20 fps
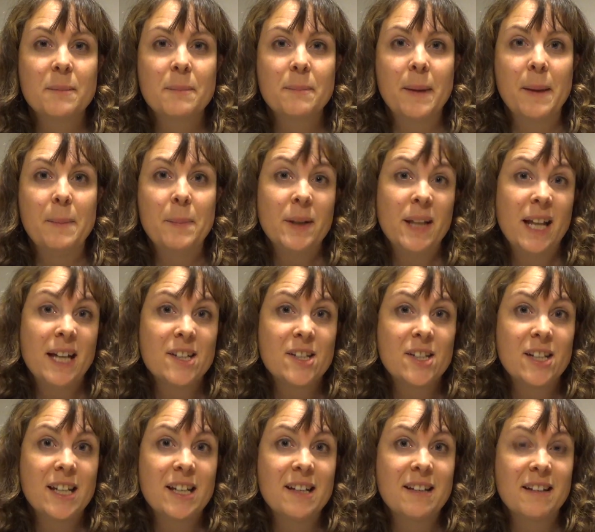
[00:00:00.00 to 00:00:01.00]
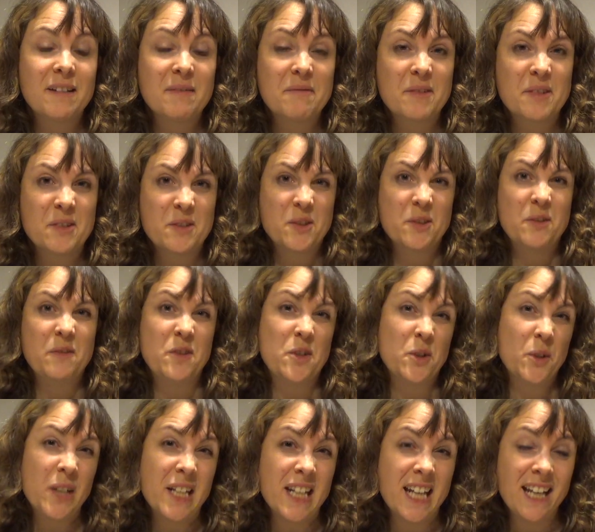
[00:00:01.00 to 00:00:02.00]
people actually sort of
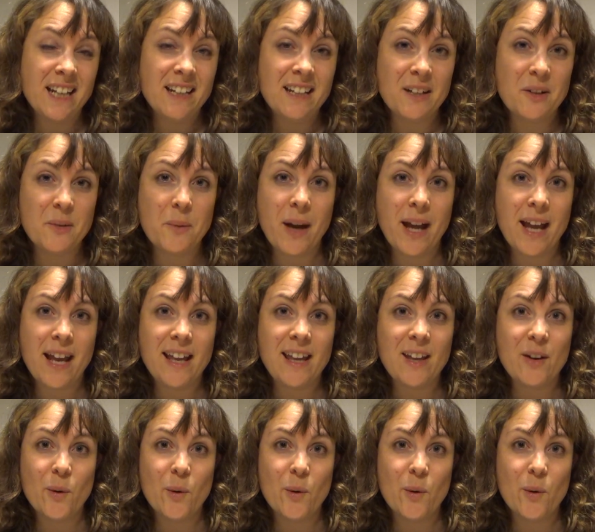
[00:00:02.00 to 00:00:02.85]
join in a way,